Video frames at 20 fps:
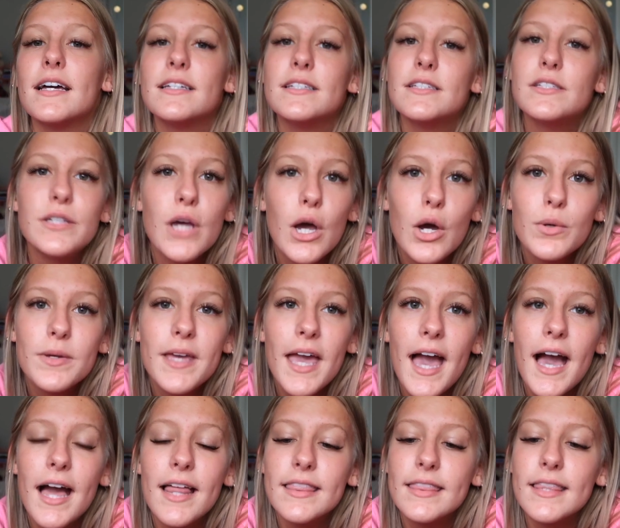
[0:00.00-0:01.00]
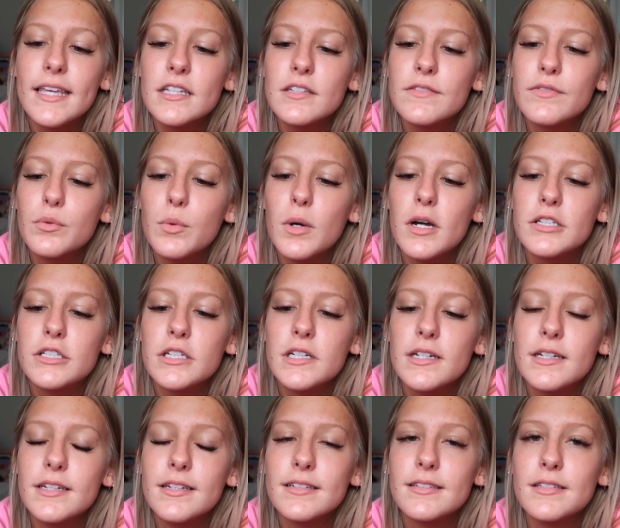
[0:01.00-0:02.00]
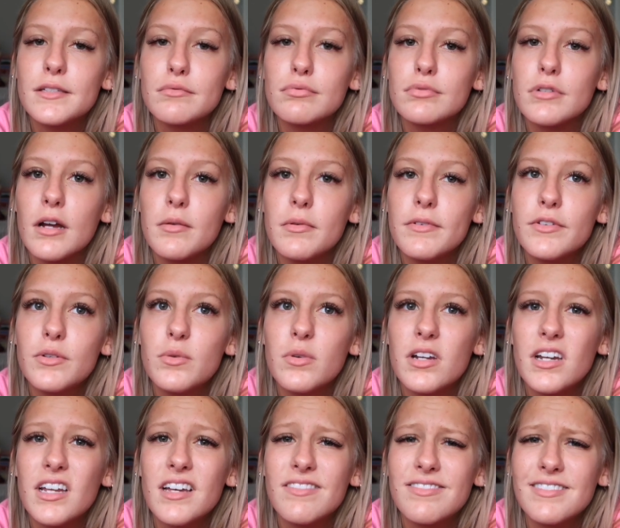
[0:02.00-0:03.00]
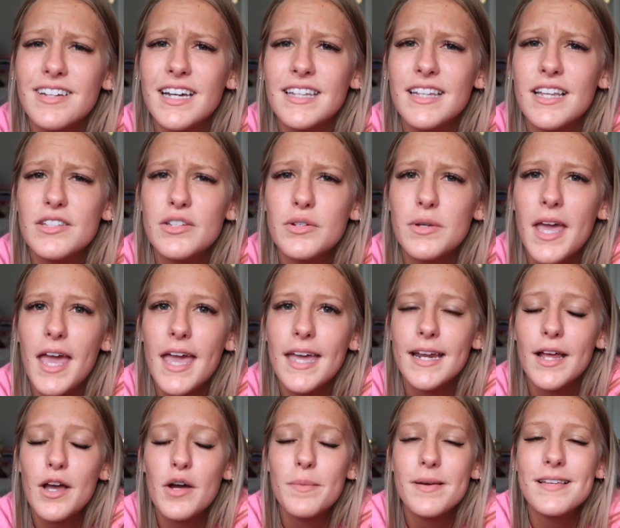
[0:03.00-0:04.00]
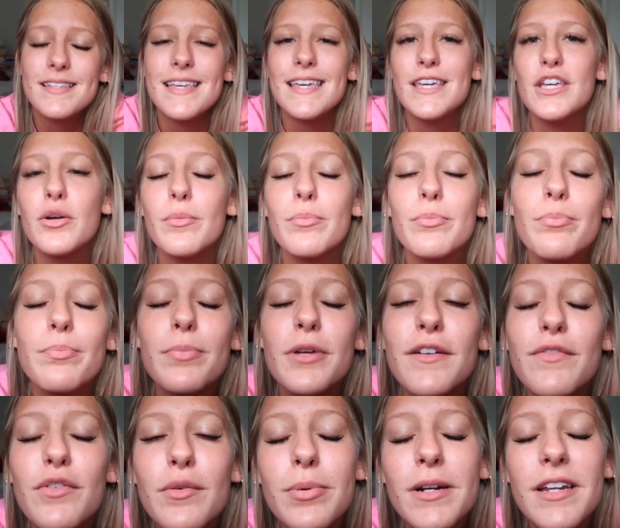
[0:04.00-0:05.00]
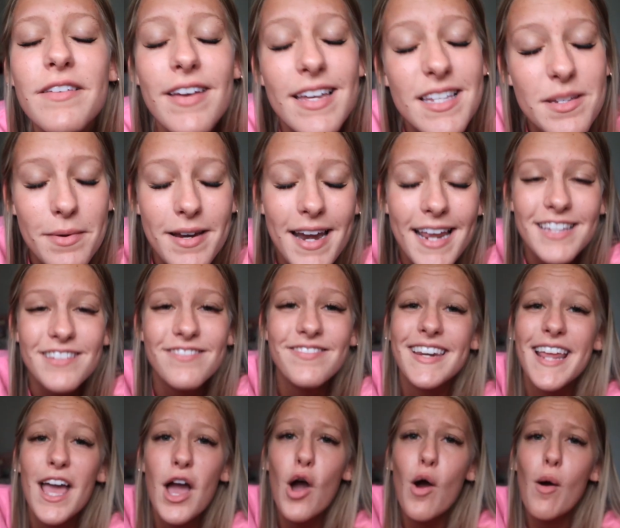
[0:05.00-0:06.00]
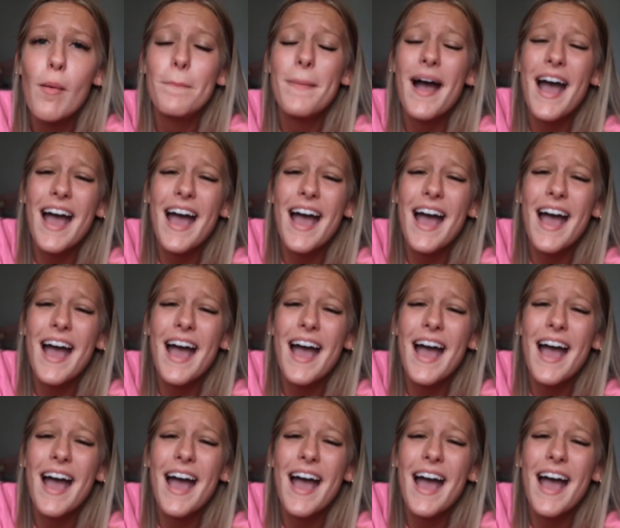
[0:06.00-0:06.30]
So yeah, thanks for watching. Subscribe if you wanna. If not, that's okay. And I hope I see your beautiful, pretty face in my next video.